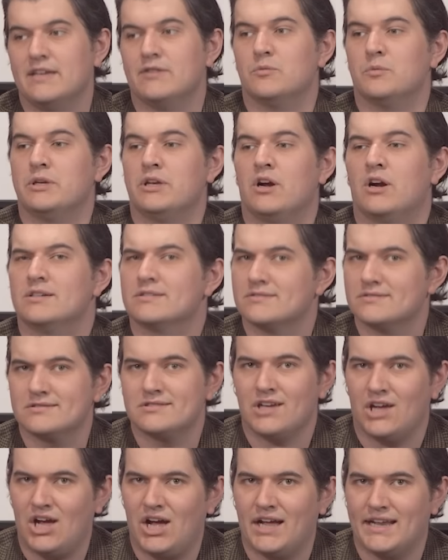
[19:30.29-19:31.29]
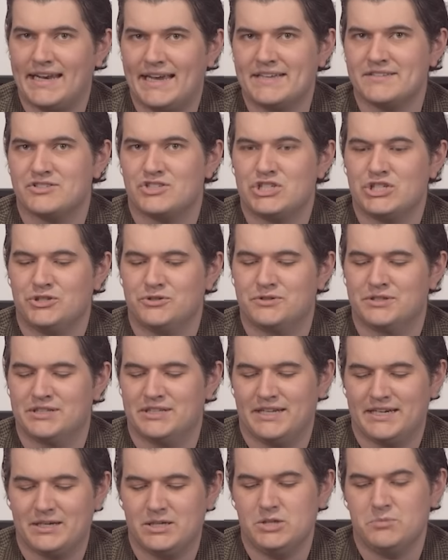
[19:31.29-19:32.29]
and we are taught as children,
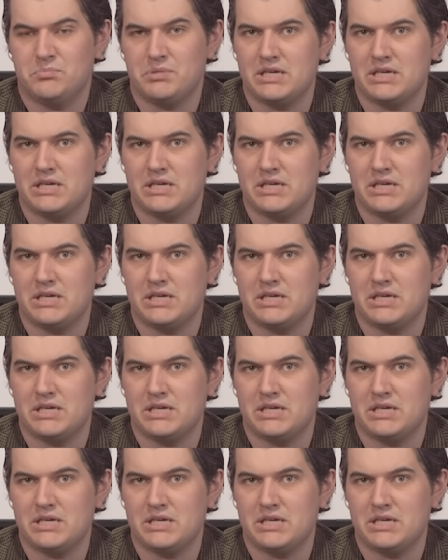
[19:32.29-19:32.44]
like,